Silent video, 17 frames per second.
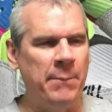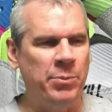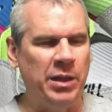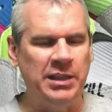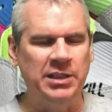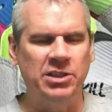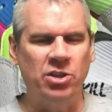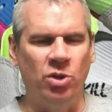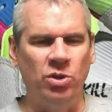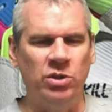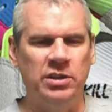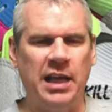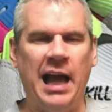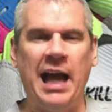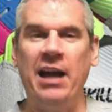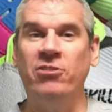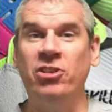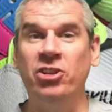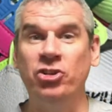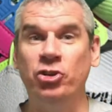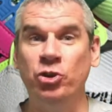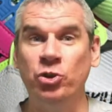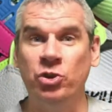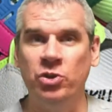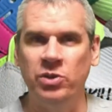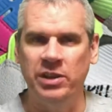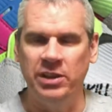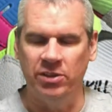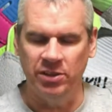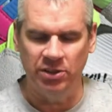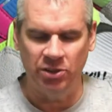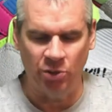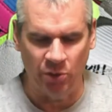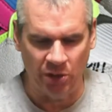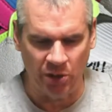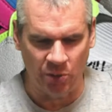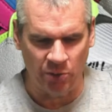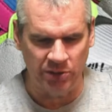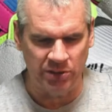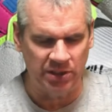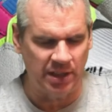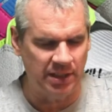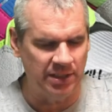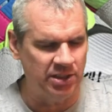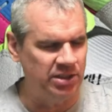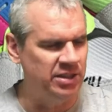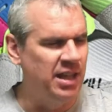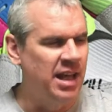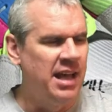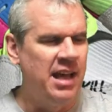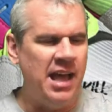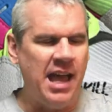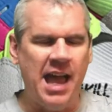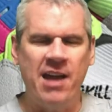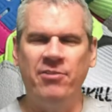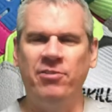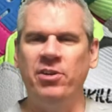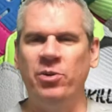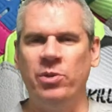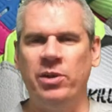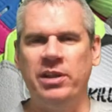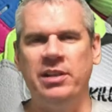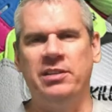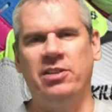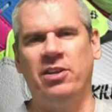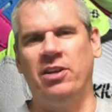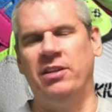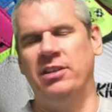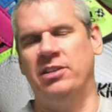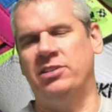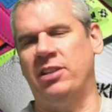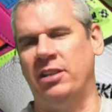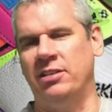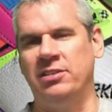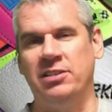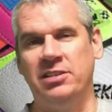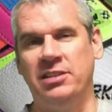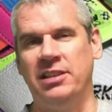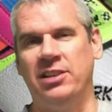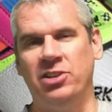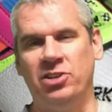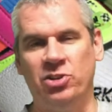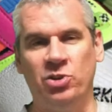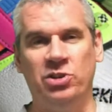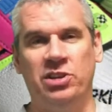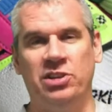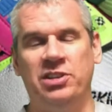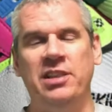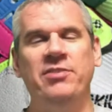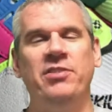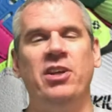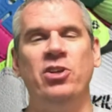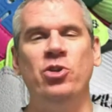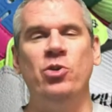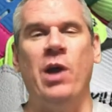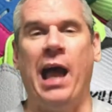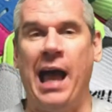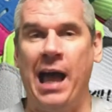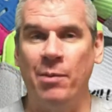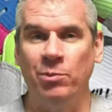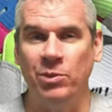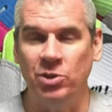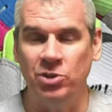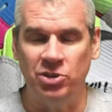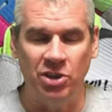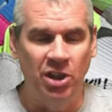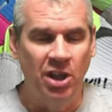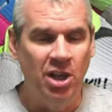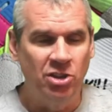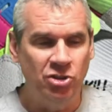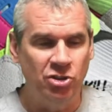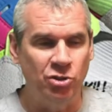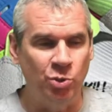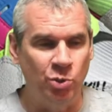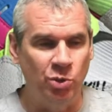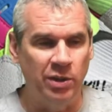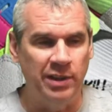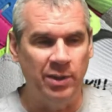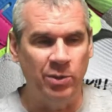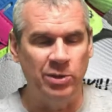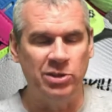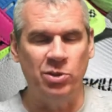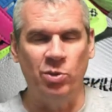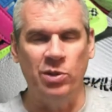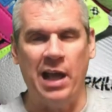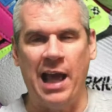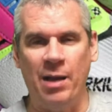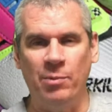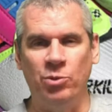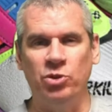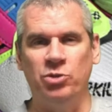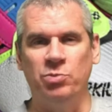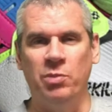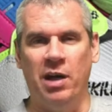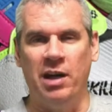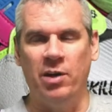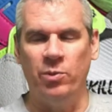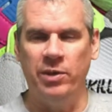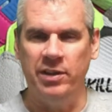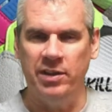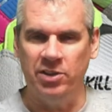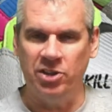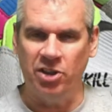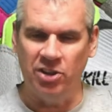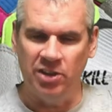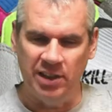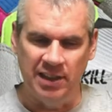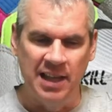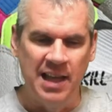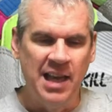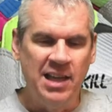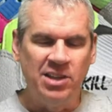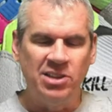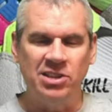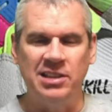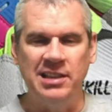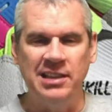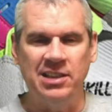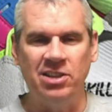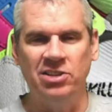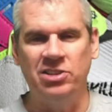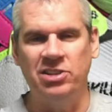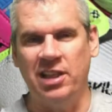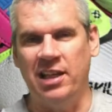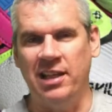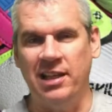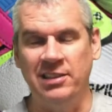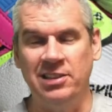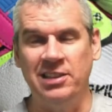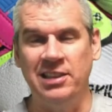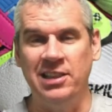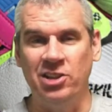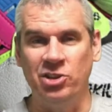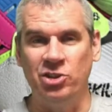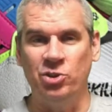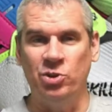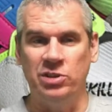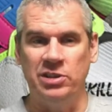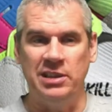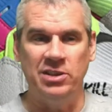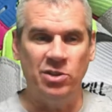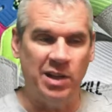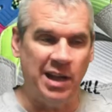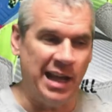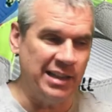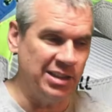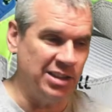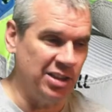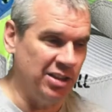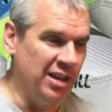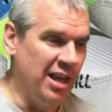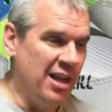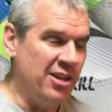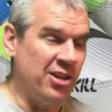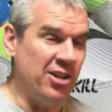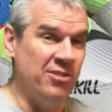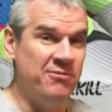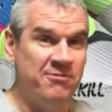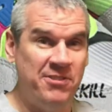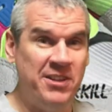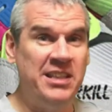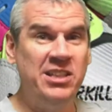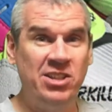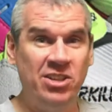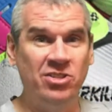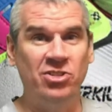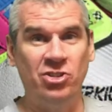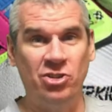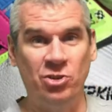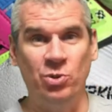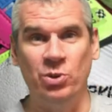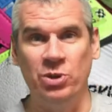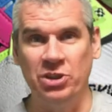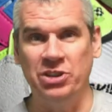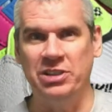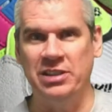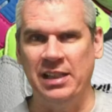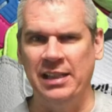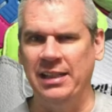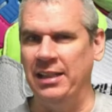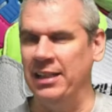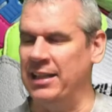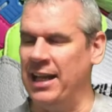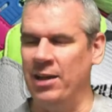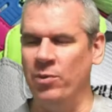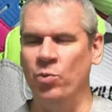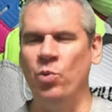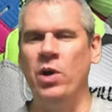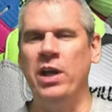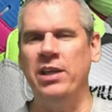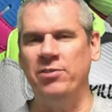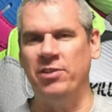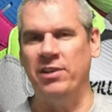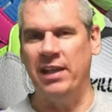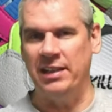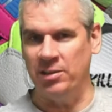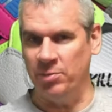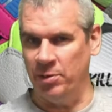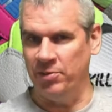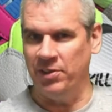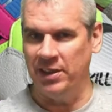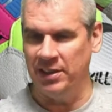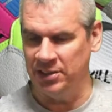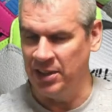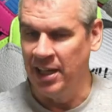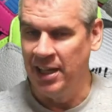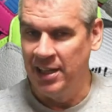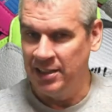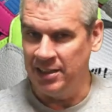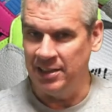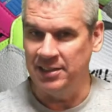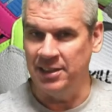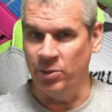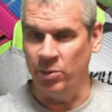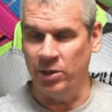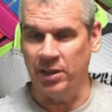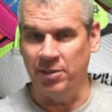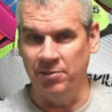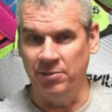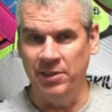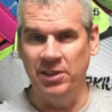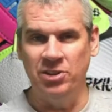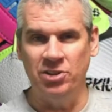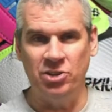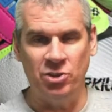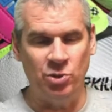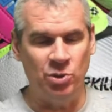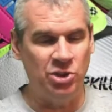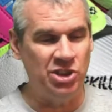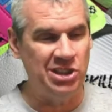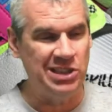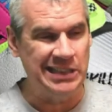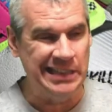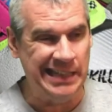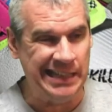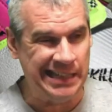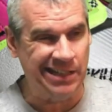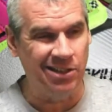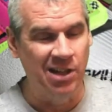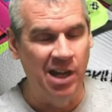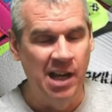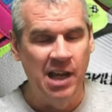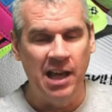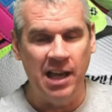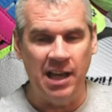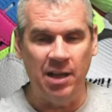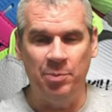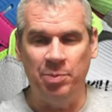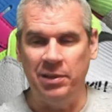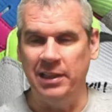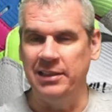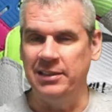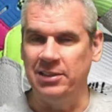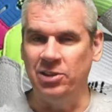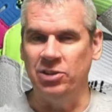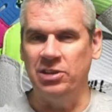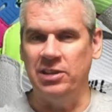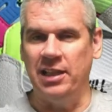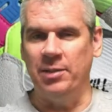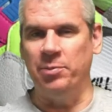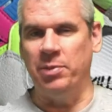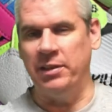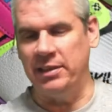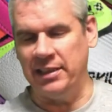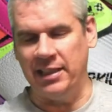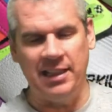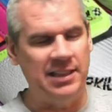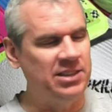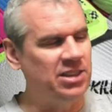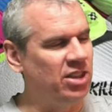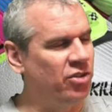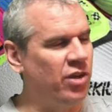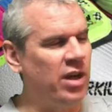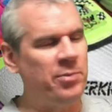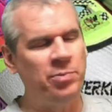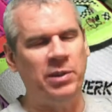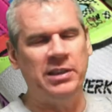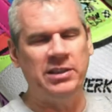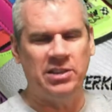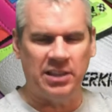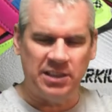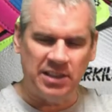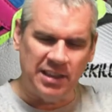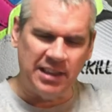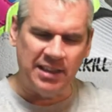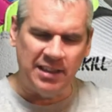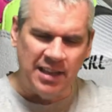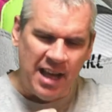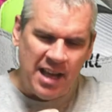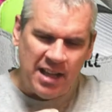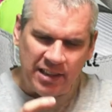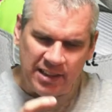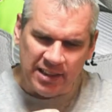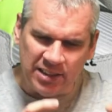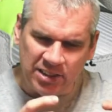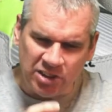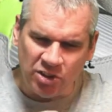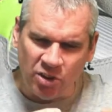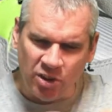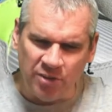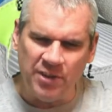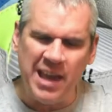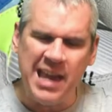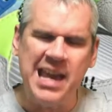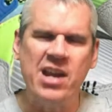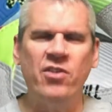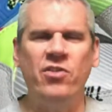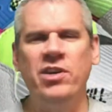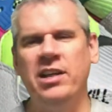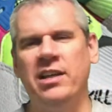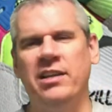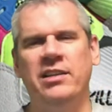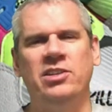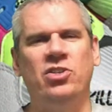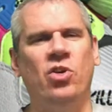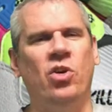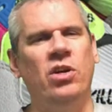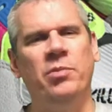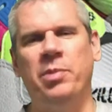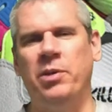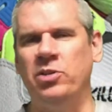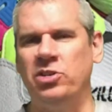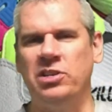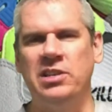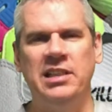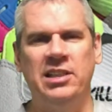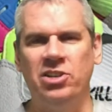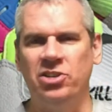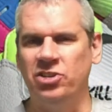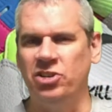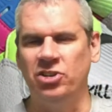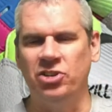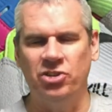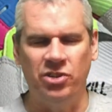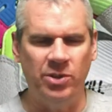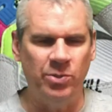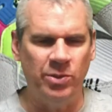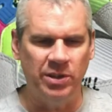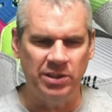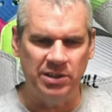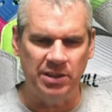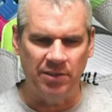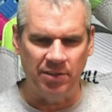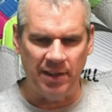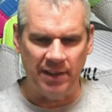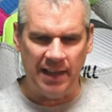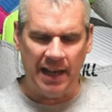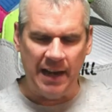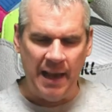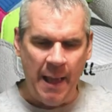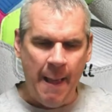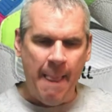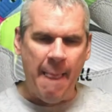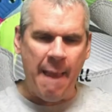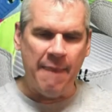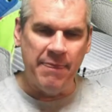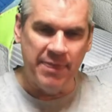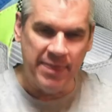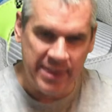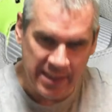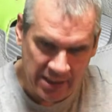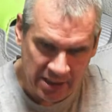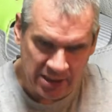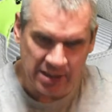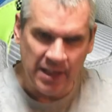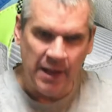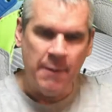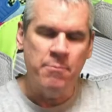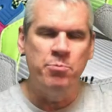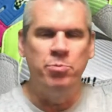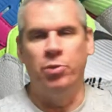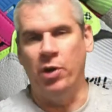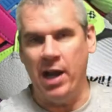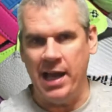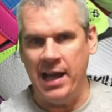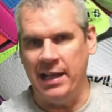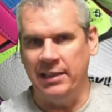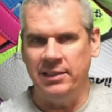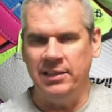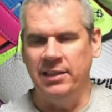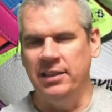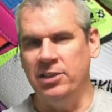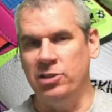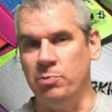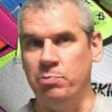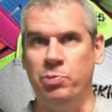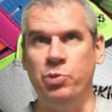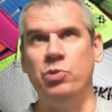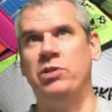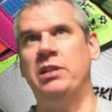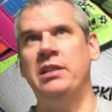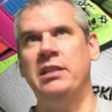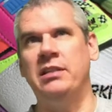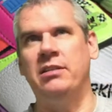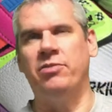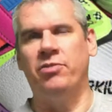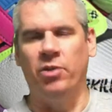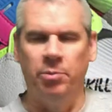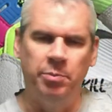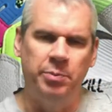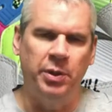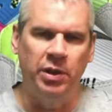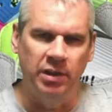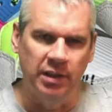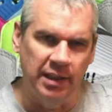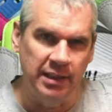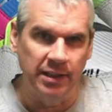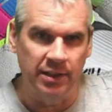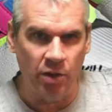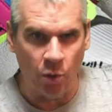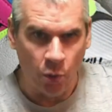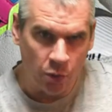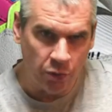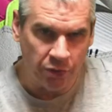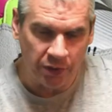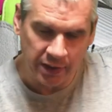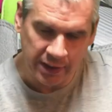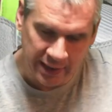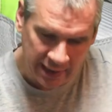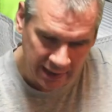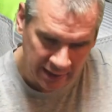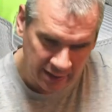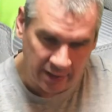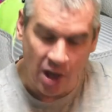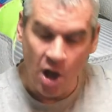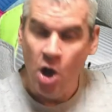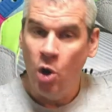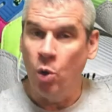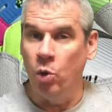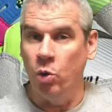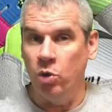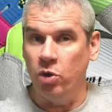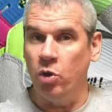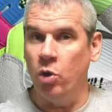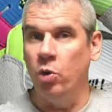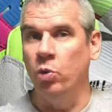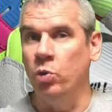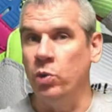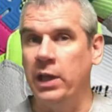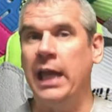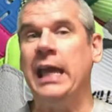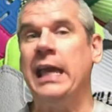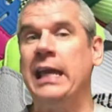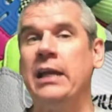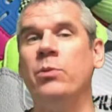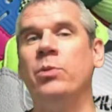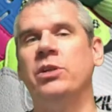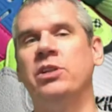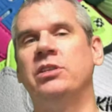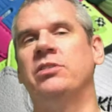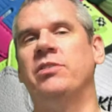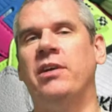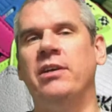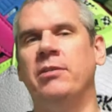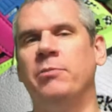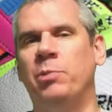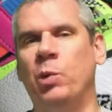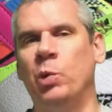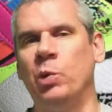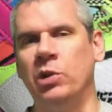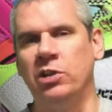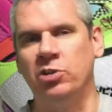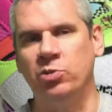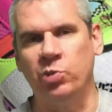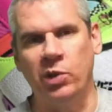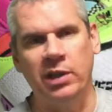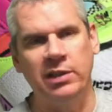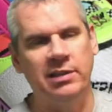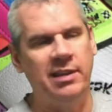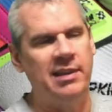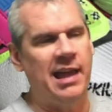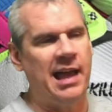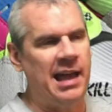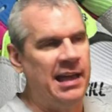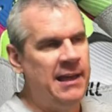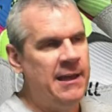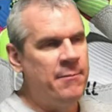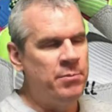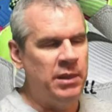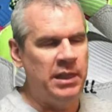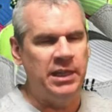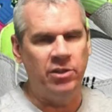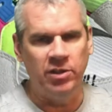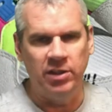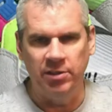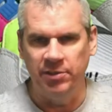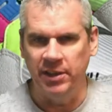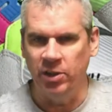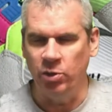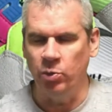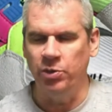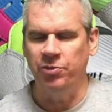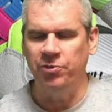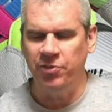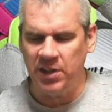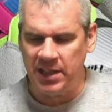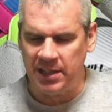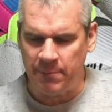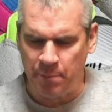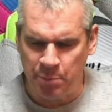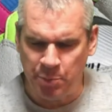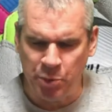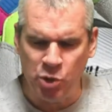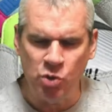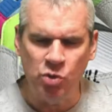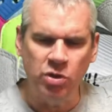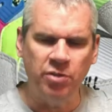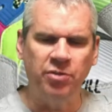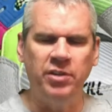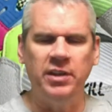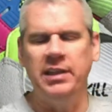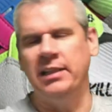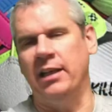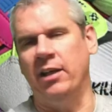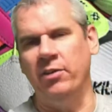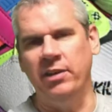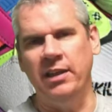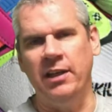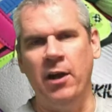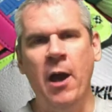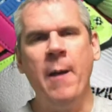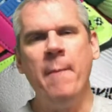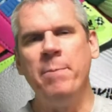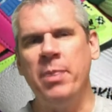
place called Harajuku here in Tokyo. It's just everywhere you turn, there's tons of sneaker stores. There's even a new Atmos store there, which is called Atmos Mart, where they're turning sneakers and sneaker stores into an actual convenience store style. Can't wait for that to be finished to see what a convenience store sneaker place looks like. But it's a great place, little sort of area that's all about sneakers and streetwear and stuff like that. And this brand and this boutique from Berlin, Overkill, or OK, which is very important because we'll get to that later in the video, would fit in beautifully down there.